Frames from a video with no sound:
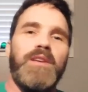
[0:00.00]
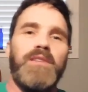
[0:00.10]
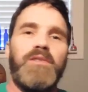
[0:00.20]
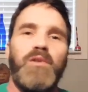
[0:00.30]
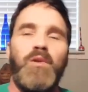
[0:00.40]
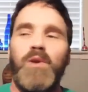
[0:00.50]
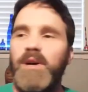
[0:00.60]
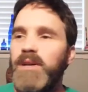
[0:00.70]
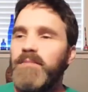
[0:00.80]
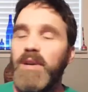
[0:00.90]
So
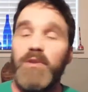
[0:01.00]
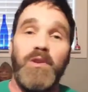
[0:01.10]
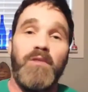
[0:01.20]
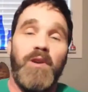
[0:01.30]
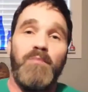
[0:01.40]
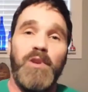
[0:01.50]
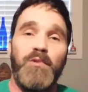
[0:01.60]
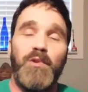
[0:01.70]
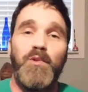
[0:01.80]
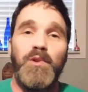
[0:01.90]
I don't know if I'm being
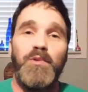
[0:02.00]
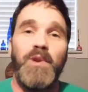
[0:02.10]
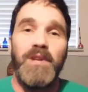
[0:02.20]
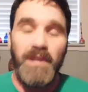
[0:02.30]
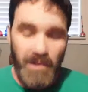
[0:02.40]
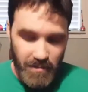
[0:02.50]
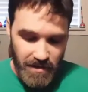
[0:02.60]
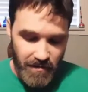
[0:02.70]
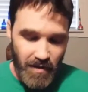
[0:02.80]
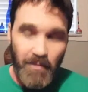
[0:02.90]
recorded right now.
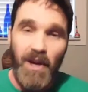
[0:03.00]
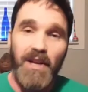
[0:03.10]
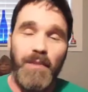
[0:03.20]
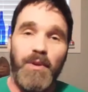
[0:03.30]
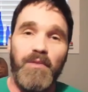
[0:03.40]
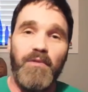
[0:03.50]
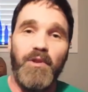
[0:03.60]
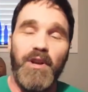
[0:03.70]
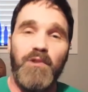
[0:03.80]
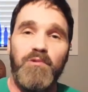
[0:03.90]
If I'm not, I'm going to feel
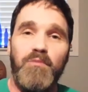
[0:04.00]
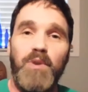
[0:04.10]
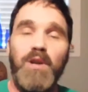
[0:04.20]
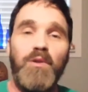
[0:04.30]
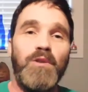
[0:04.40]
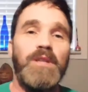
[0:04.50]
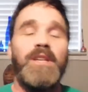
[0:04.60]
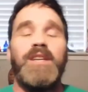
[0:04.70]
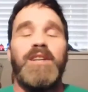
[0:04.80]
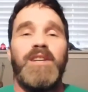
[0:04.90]
like a real butthole.
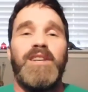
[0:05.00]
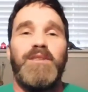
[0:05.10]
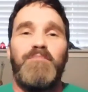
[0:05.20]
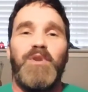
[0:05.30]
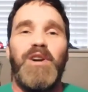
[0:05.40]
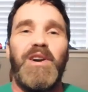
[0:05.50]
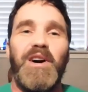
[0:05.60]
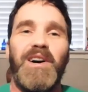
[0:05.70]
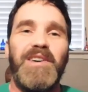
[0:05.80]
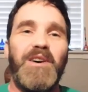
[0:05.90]
But
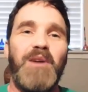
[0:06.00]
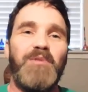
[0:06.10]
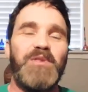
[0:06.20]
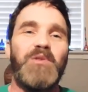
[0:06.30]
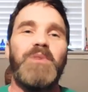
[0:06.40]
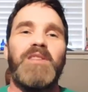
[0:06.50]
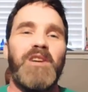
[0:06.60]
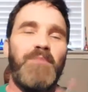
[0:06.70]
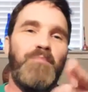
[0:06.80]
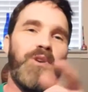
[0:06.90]
I'm assuming that
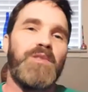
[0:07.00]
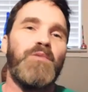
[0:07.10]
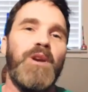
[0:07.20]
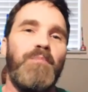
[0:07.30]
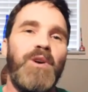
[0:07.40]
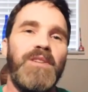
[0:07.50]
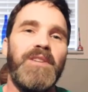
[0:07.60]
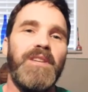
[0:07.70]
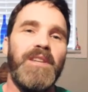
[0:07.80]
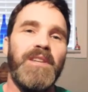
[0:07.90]
I pressed the right button
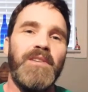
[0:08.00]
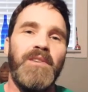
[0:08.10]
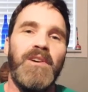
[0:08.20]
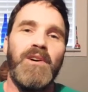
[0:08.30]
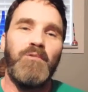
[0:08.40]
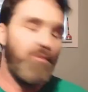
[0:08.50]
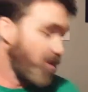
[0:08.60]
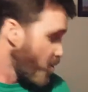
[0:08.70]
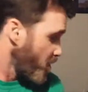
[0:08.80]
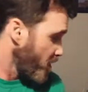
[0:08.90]
and we're
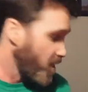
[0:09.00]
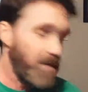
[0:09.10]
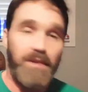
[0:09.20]
recording this.